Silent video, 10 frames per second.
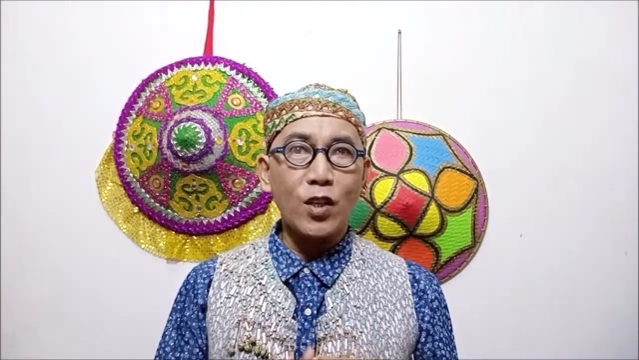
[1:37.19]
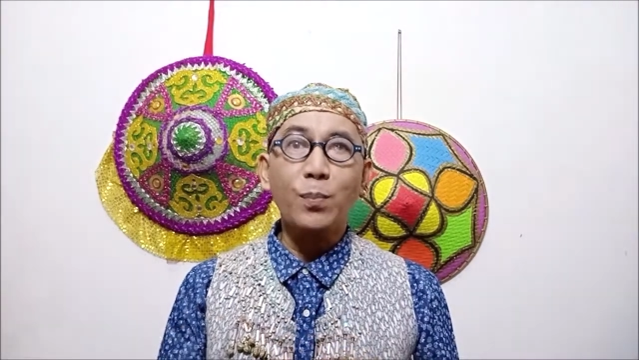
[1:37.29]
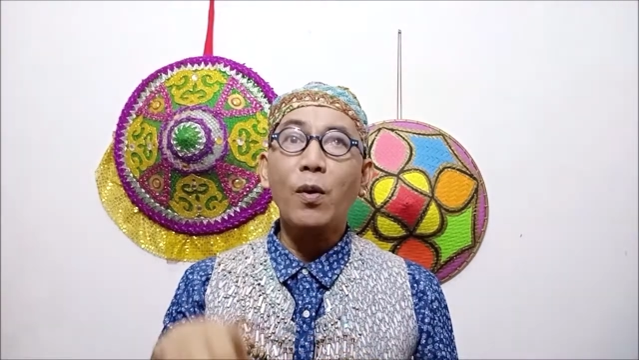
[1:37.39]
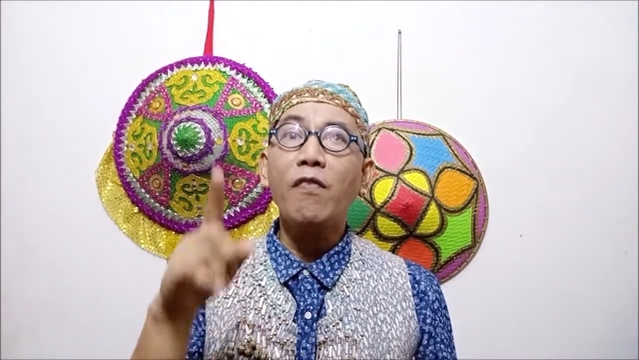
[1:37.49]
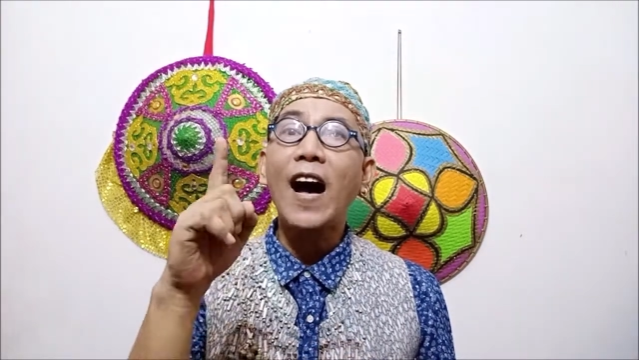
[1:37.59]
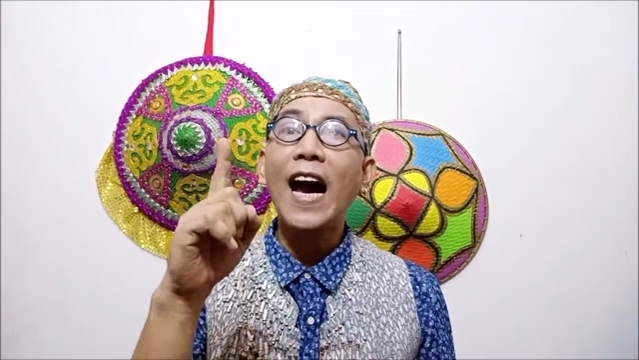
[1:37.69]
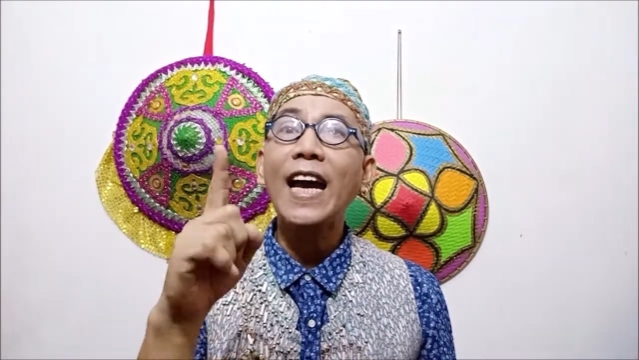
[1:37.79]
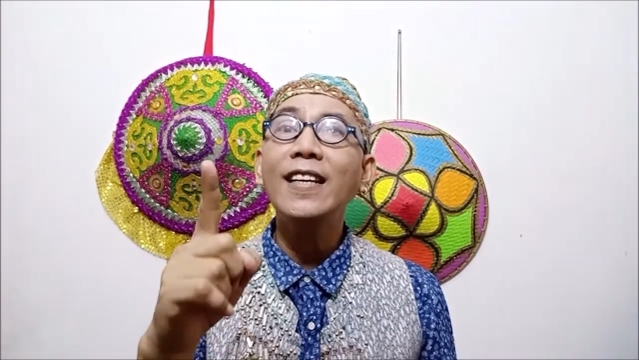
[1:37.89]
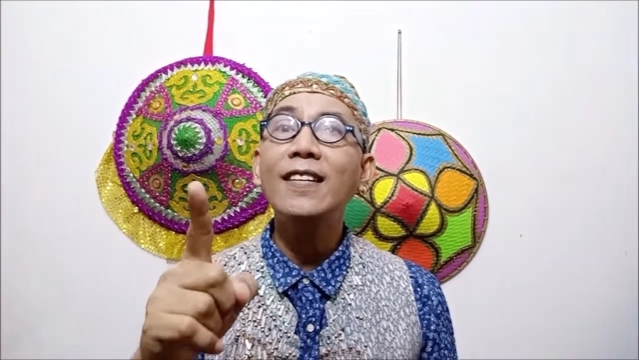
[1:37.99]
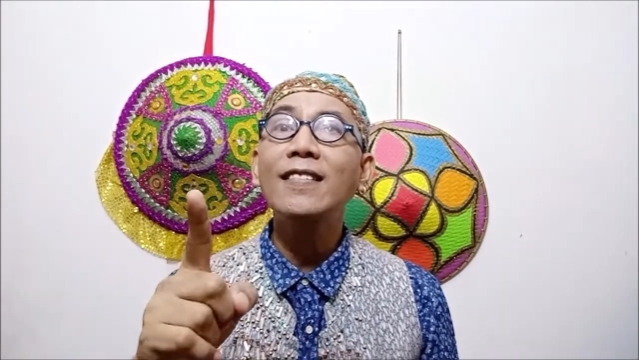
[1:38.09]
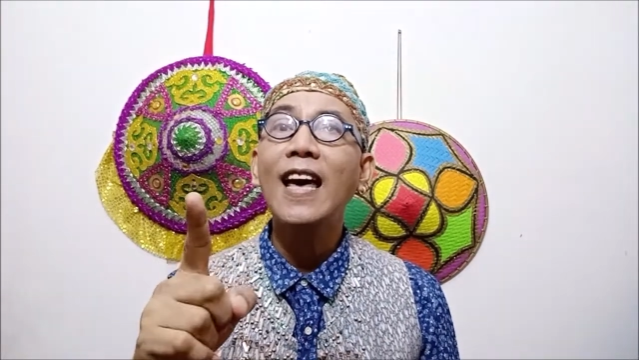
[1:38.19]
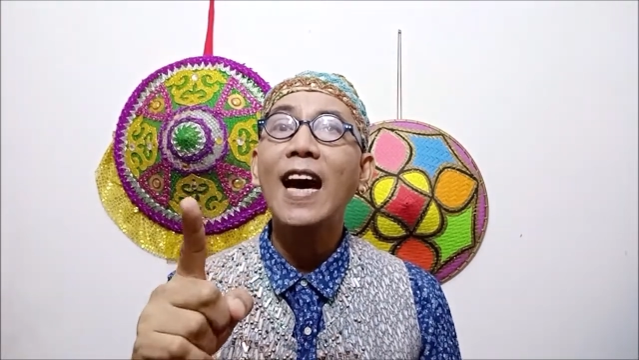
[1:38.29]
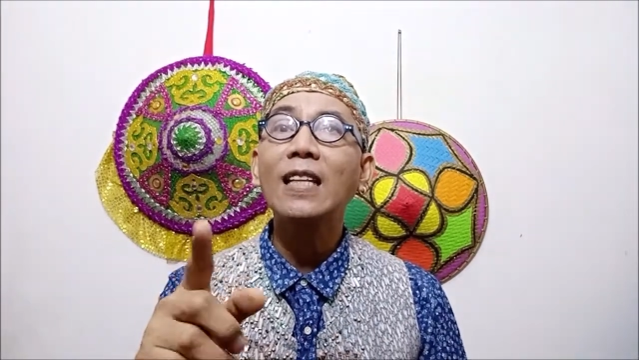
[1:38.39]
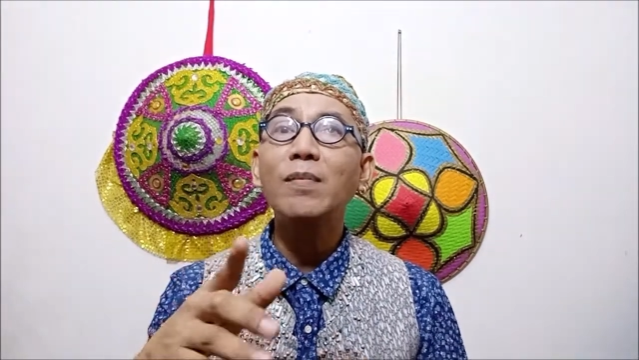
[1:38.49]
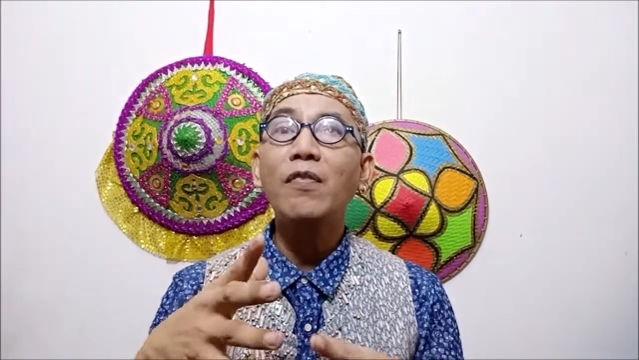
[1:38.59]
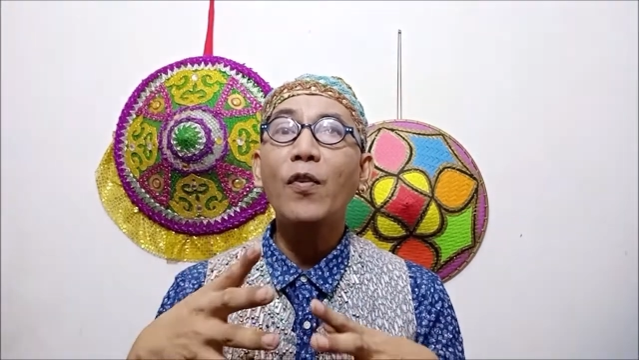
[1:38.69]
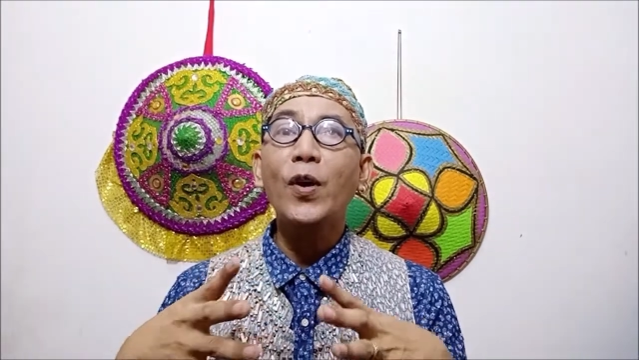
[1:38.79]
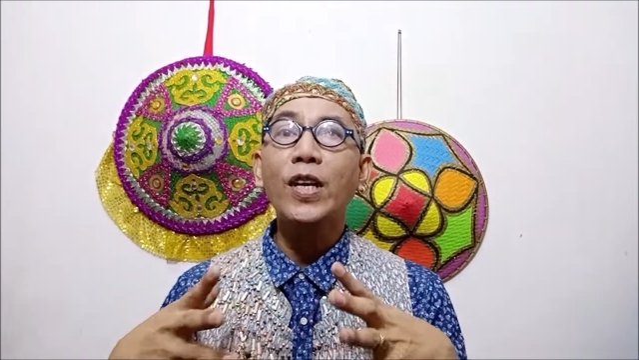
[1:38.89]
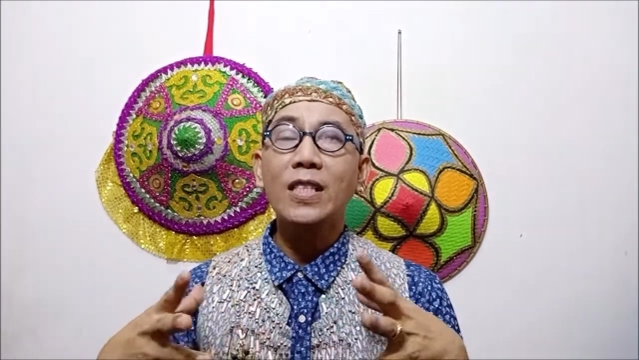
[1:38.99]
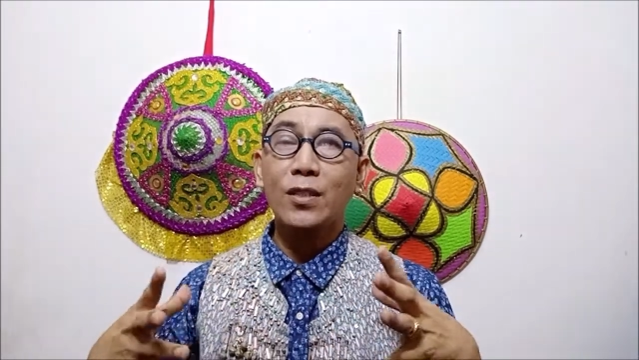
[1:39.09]
provided that before
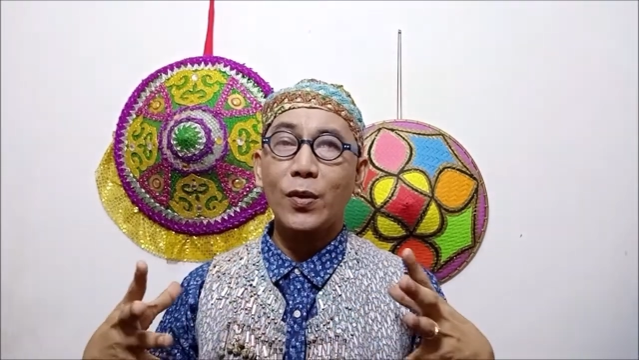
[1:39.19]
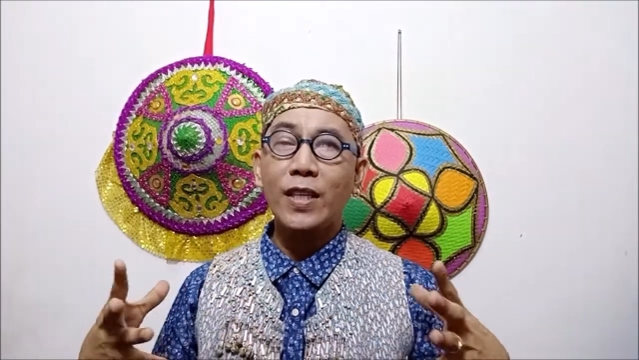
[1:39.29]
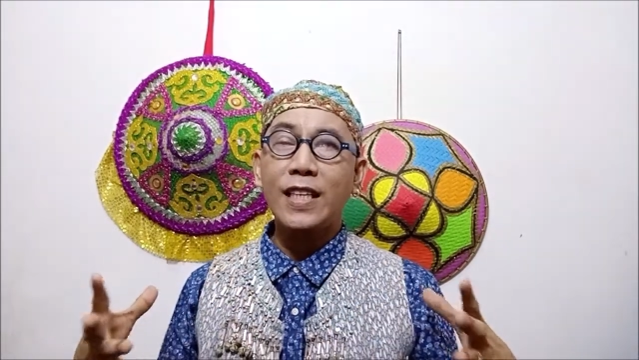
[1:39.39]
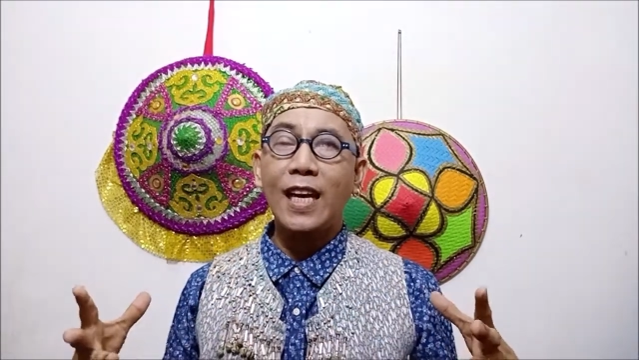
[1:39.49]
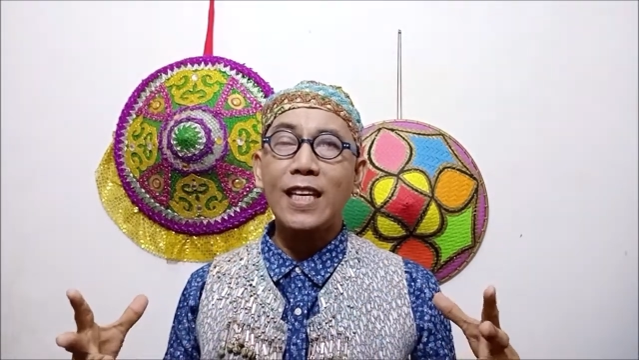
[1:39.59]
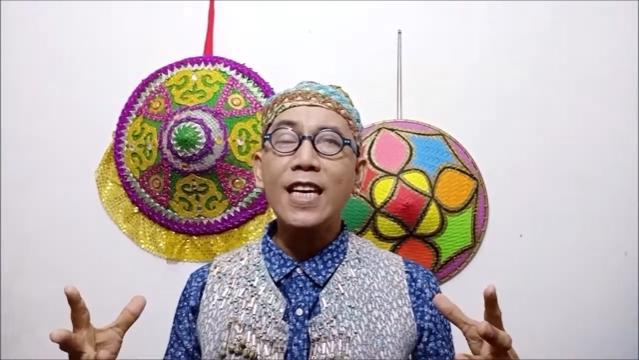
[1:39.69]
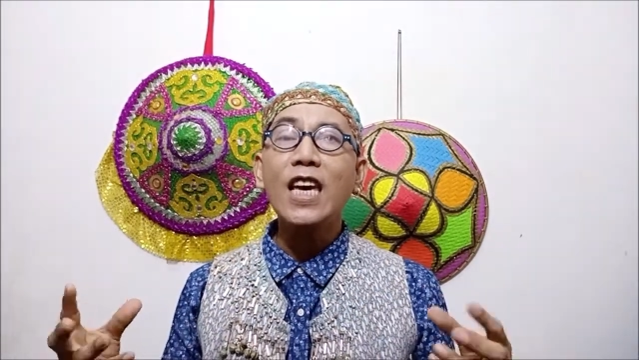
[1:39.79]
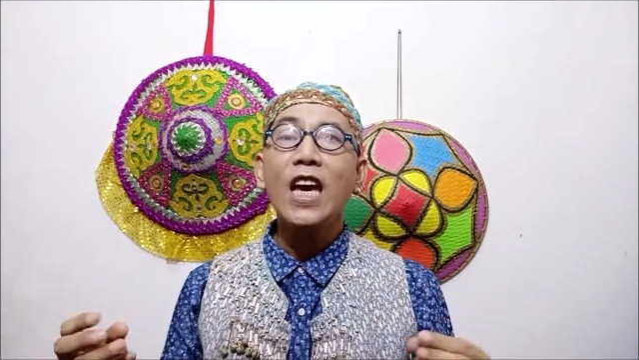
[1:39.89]
the storytelling,